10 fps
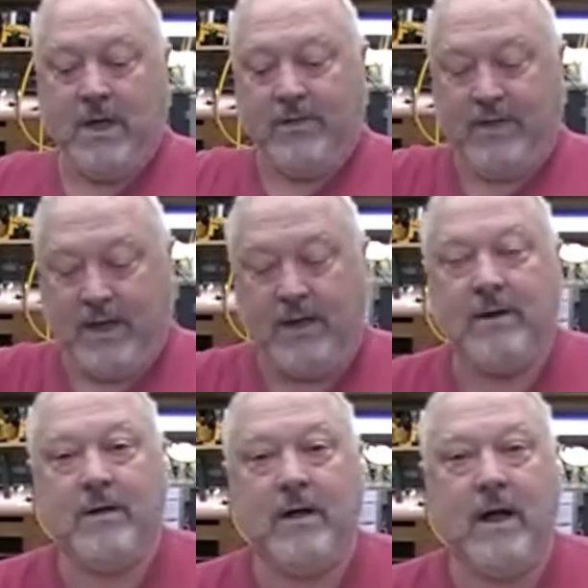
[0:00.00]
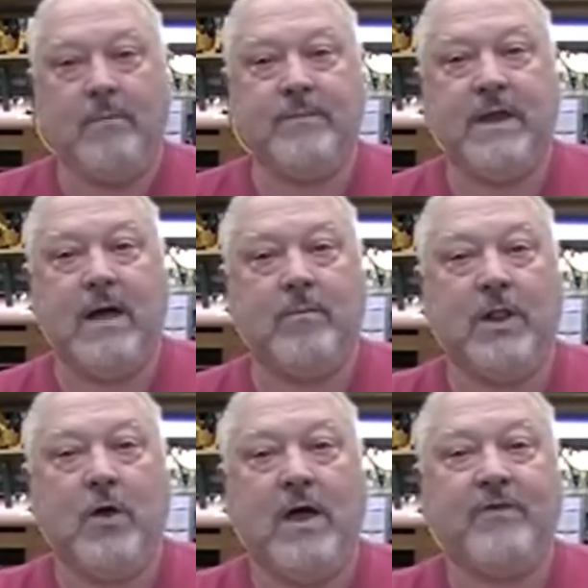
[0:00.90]
that down
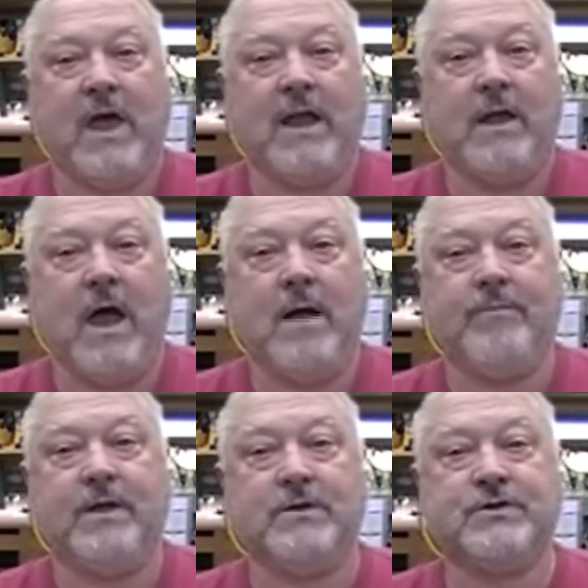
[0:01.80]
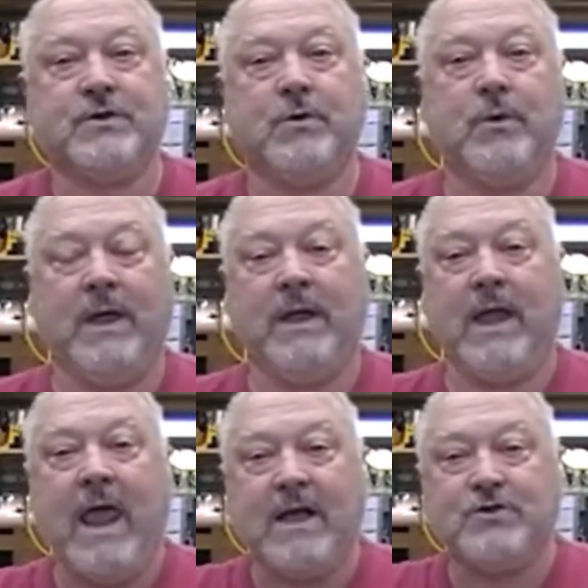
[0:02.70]
below I've got a knob that'll screw in and
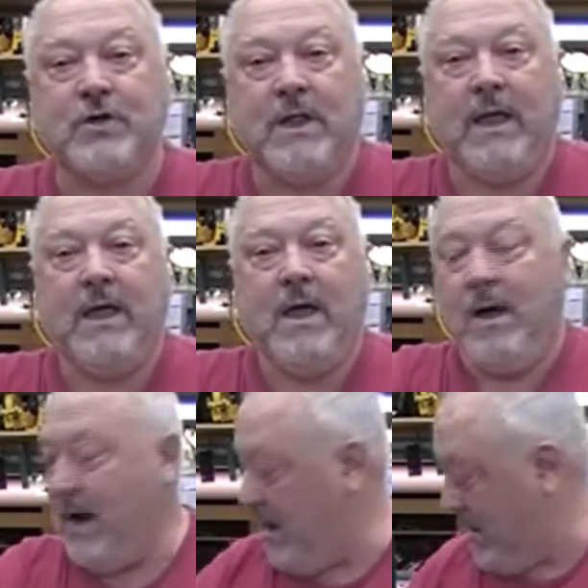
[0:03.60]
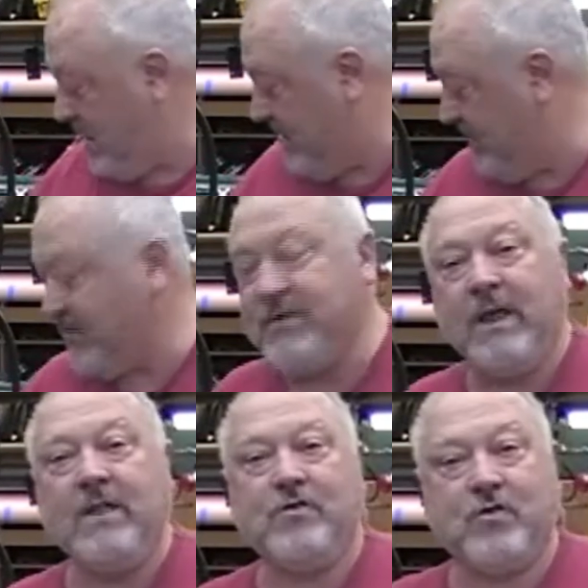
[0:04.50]
actually hug this thing
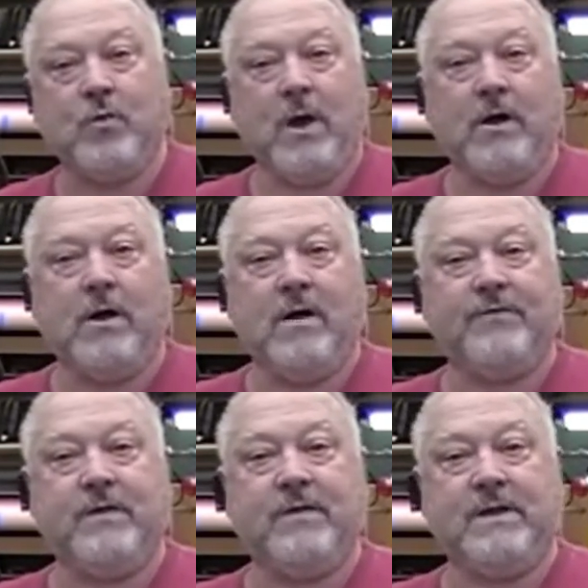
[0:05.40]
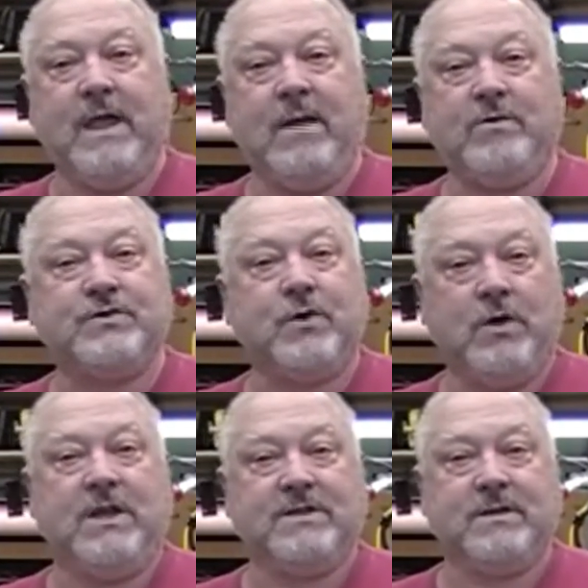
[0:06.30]
and square it off to the table so it
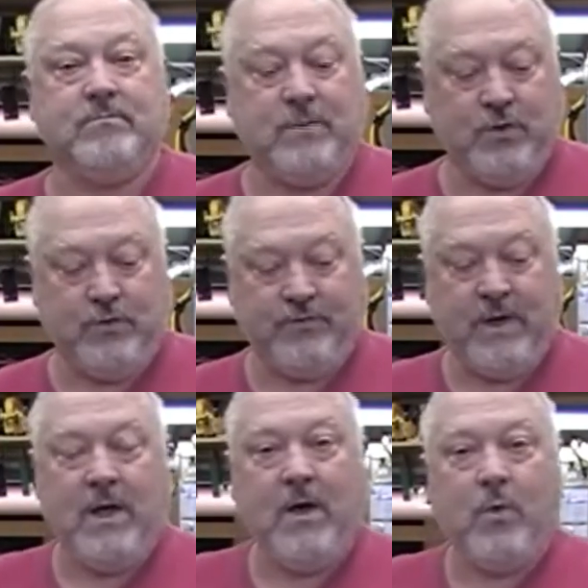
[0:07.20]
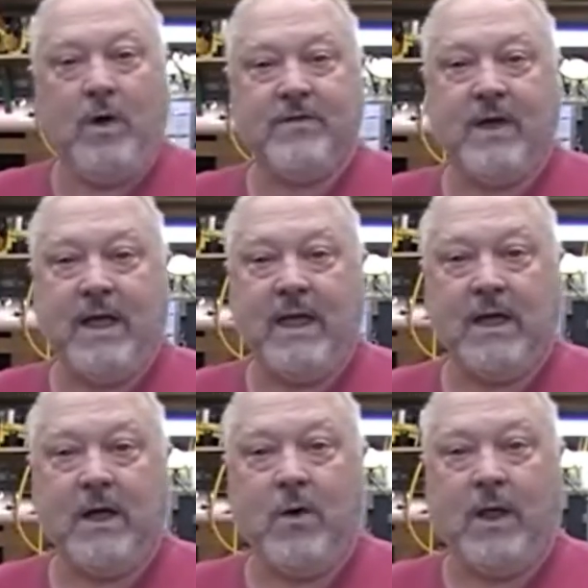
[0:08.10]
doesn't move once I get
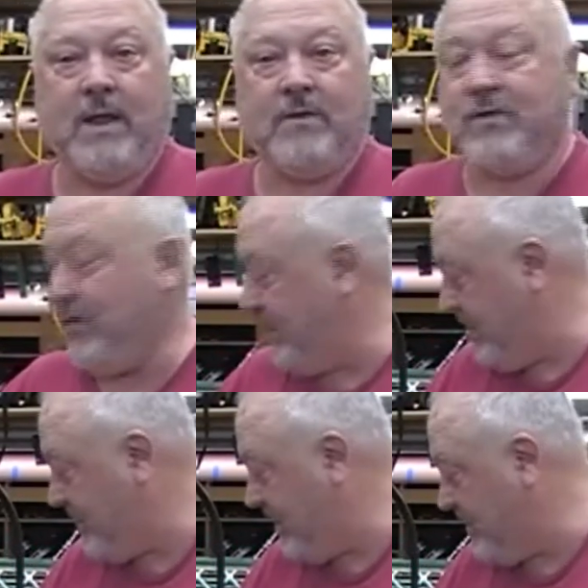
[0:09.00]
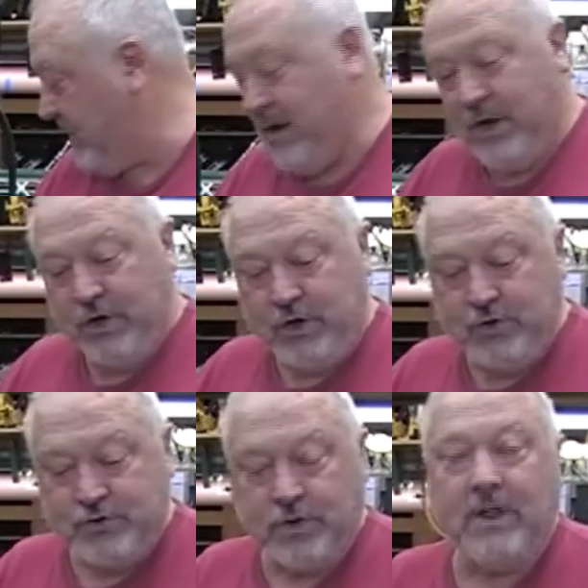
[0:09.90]
going. So this is
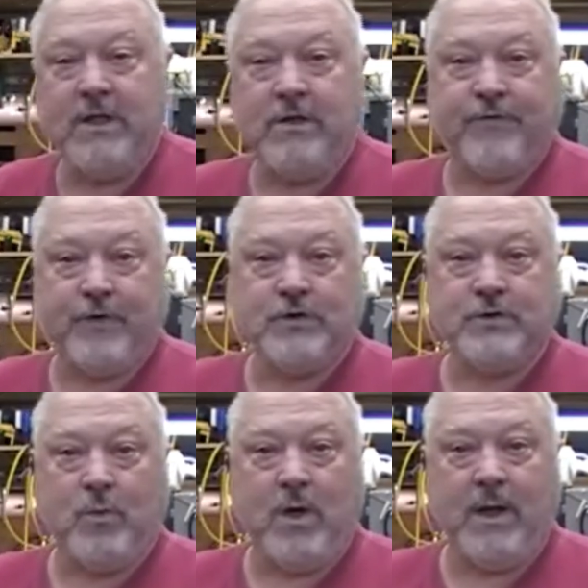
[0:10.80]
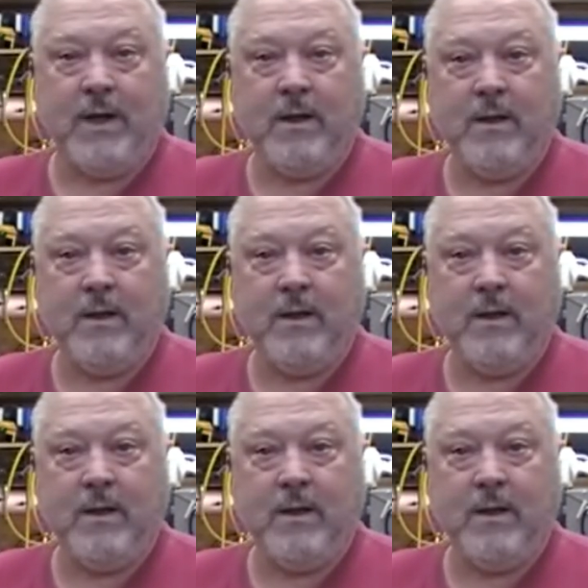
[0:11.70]
usually the first one